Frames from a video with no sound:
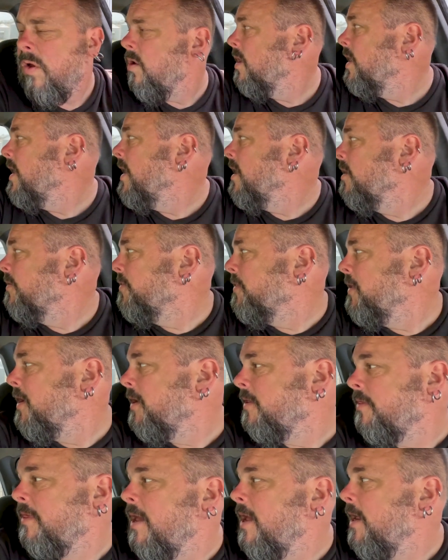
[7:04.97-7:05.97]
Well, I don't
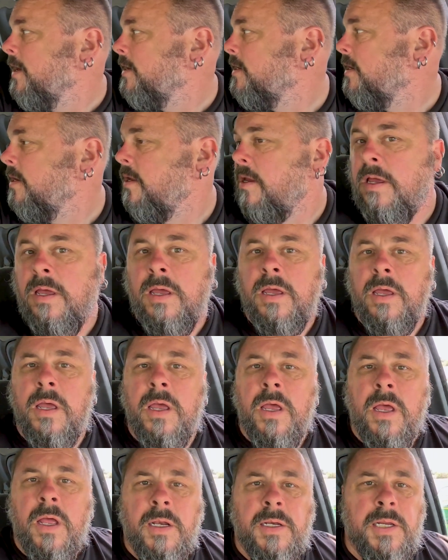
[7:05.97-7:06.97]
think that
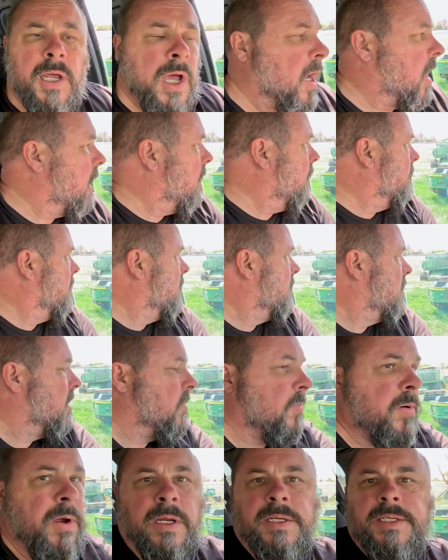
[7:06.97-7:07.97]
tub,
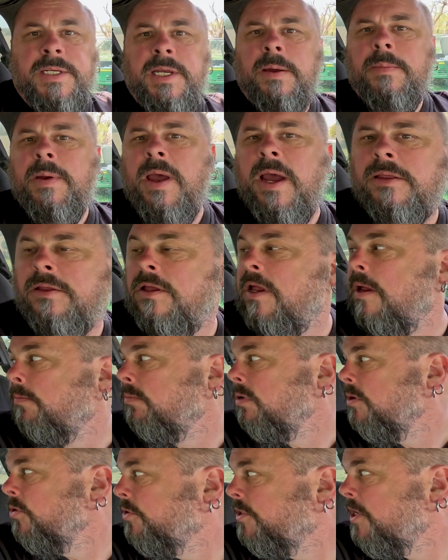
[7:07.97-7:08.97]
you can probably see it back there,
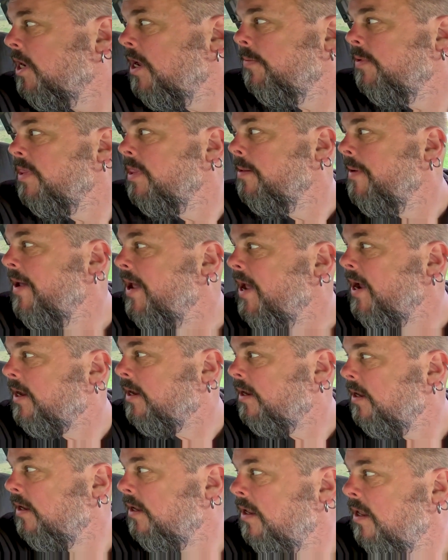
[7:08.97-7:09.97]
that blue tub in the
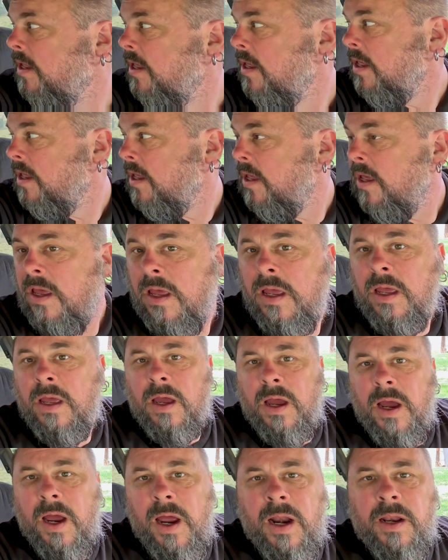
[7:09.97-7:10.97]
back,
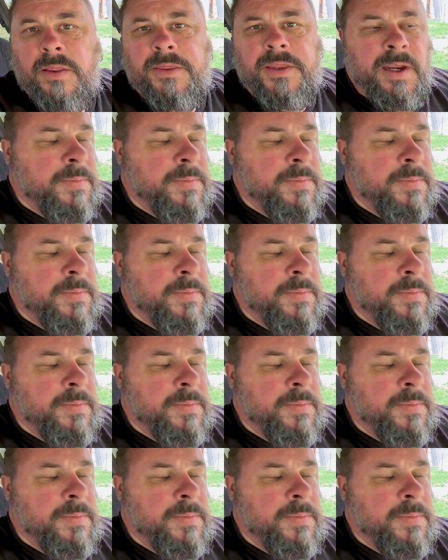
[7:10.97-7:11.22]
I don't